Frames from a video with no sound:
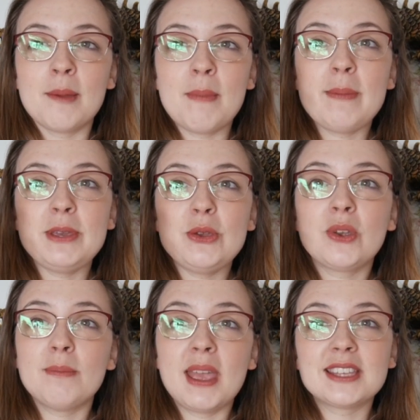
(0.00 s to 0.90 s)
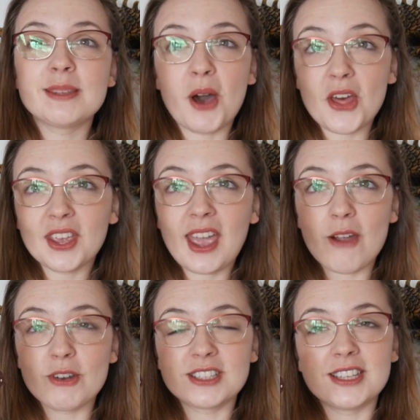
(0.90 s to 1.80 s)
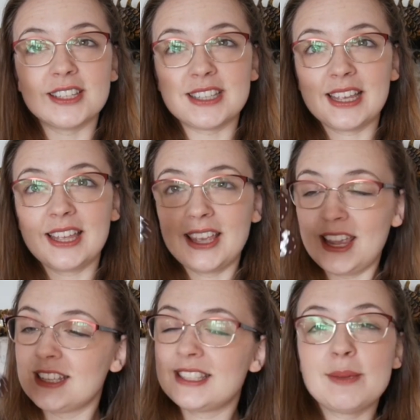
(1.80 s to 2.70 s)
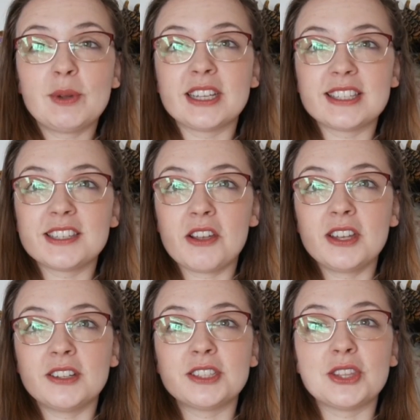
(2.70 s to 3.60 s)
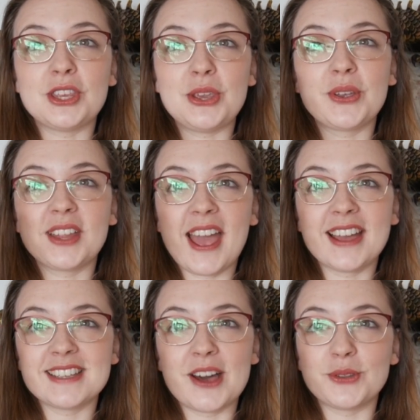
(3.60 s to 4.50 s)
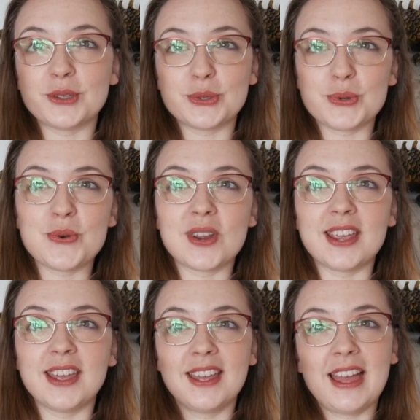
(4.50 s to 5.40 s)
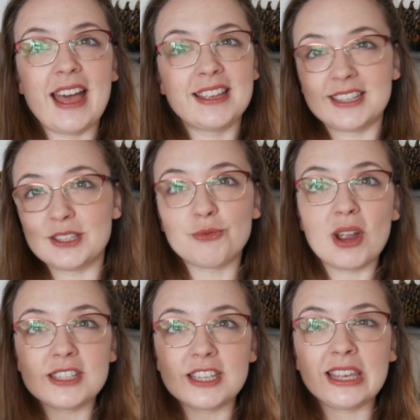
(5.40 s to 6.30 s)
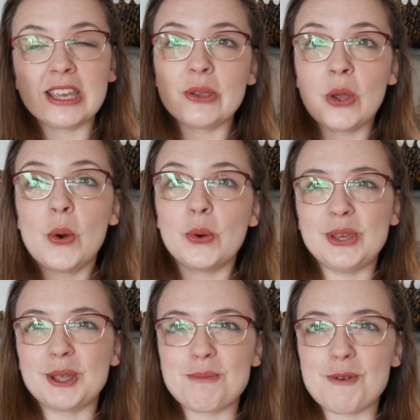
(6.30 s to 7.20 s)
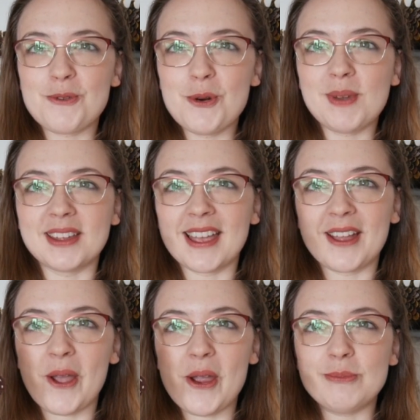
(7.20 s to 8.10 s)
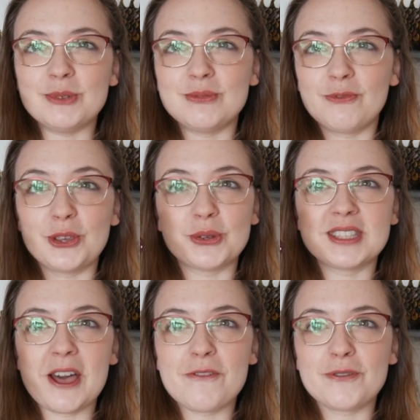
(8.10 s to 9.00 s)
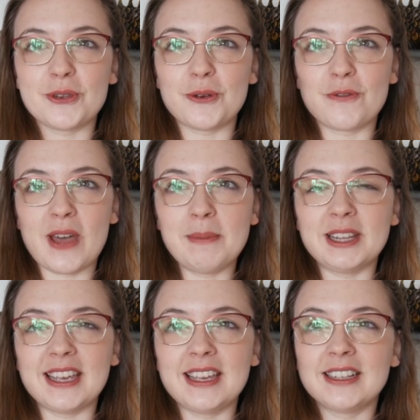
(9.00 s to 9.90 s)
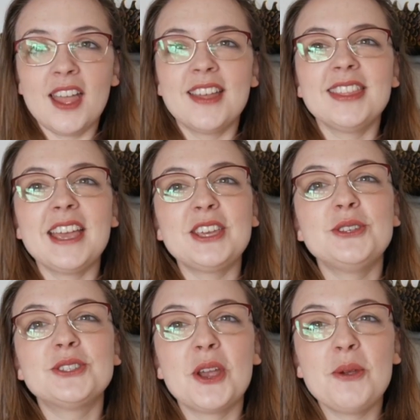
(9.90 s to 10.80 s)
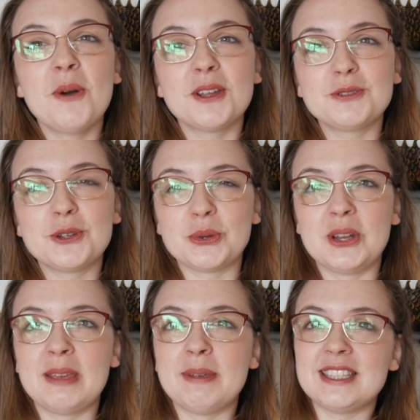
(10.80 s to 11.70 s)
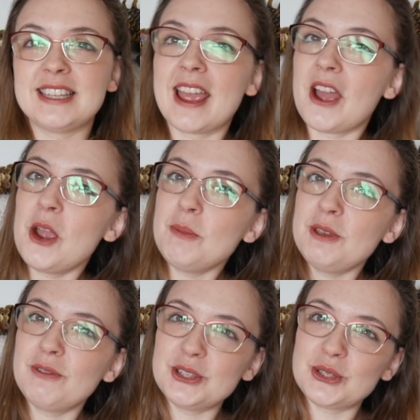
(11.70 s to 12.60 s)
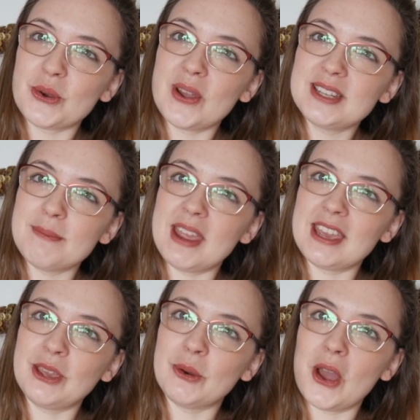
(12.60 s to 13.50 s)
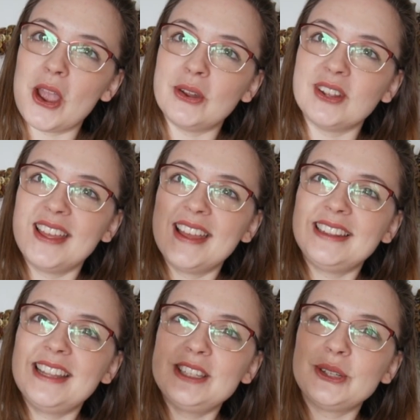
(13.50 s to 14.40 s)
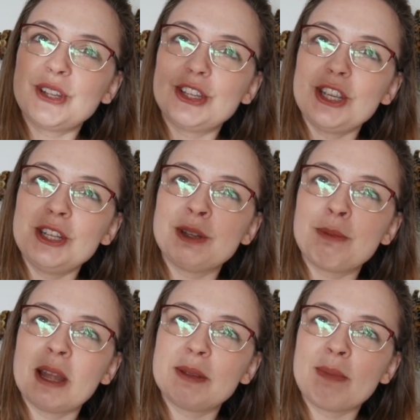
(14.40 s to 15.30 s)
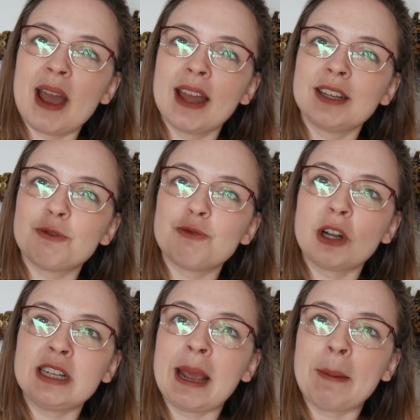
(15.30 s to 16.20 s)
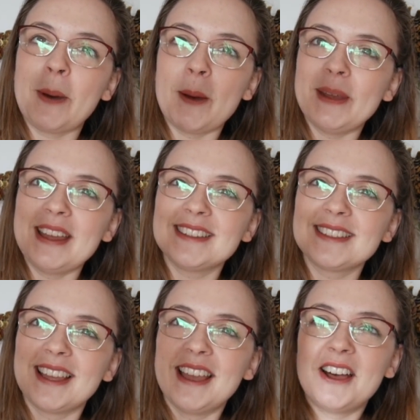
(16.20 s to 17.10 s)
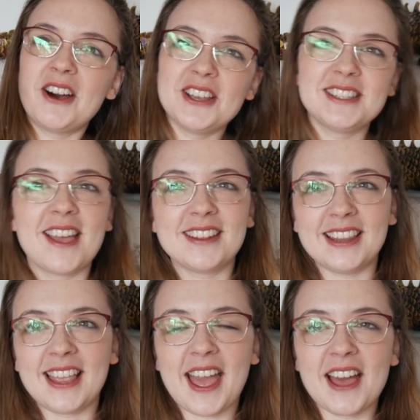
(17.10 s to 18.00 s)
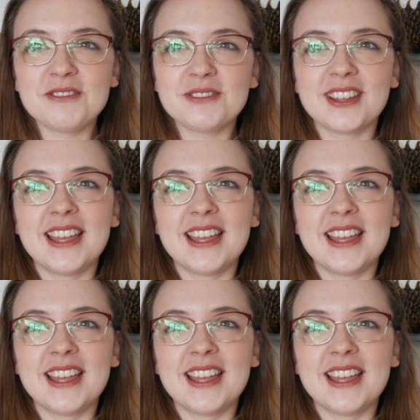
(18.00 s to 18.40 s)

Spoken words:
Maybe you can make some other characters in a similar style so that you can act out the story as it's read to you, or you could perform it at home for yourself or your family. Thank you so much for joining me today. I hope you've enjoyed making your own little gingerbread man running puppet. I certainly have.